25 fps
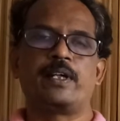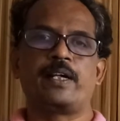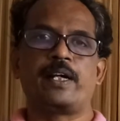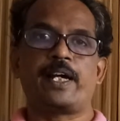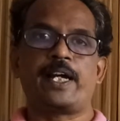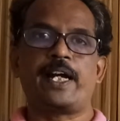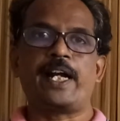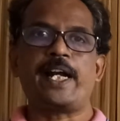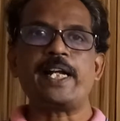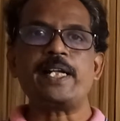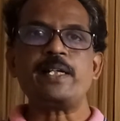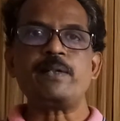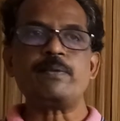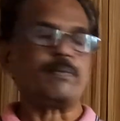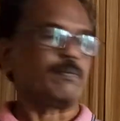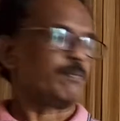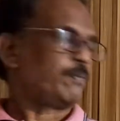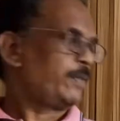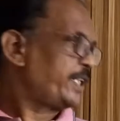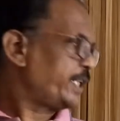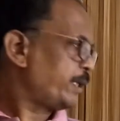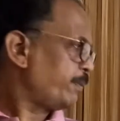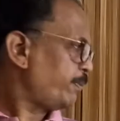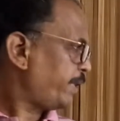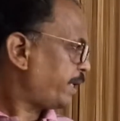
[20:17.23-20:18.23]
and
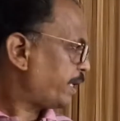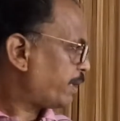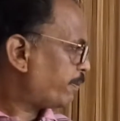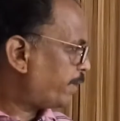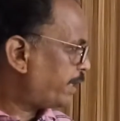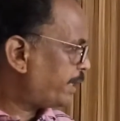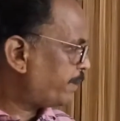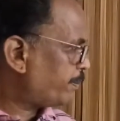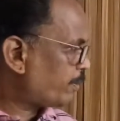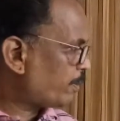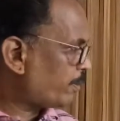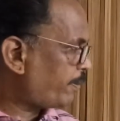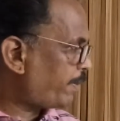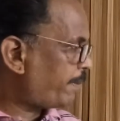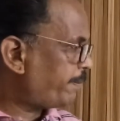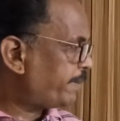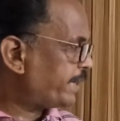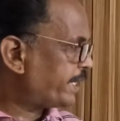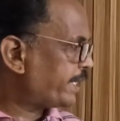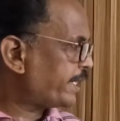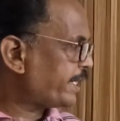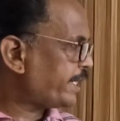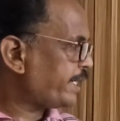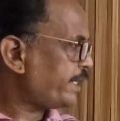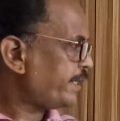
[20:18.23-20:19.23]
multiplied by
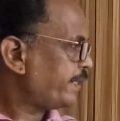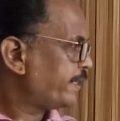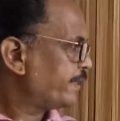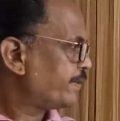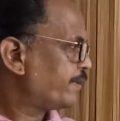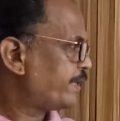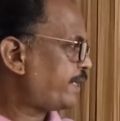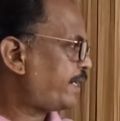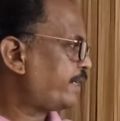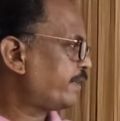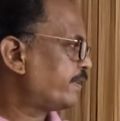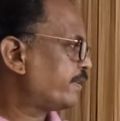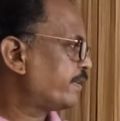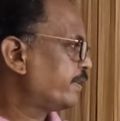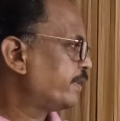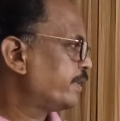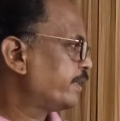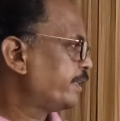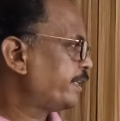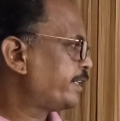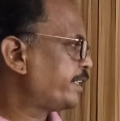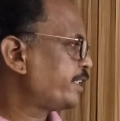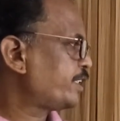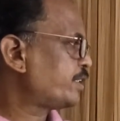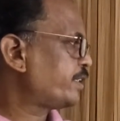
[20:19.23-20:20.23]
probability that
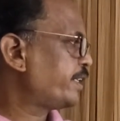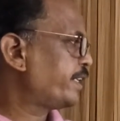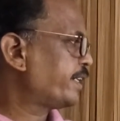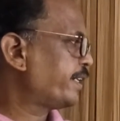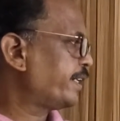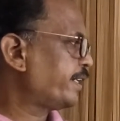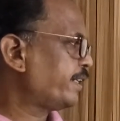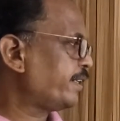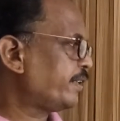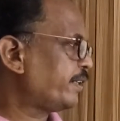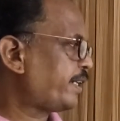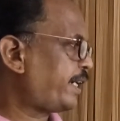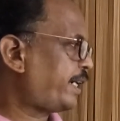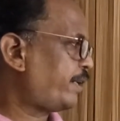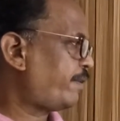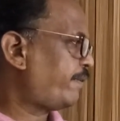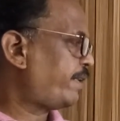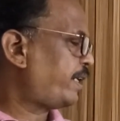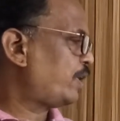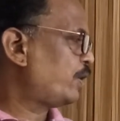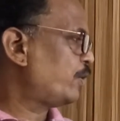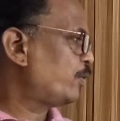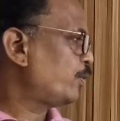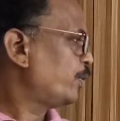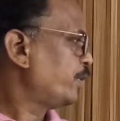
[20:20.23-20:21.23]
it is taking that
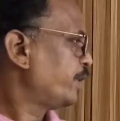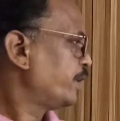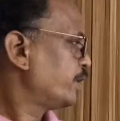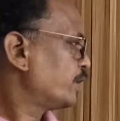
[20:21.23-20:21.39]
value.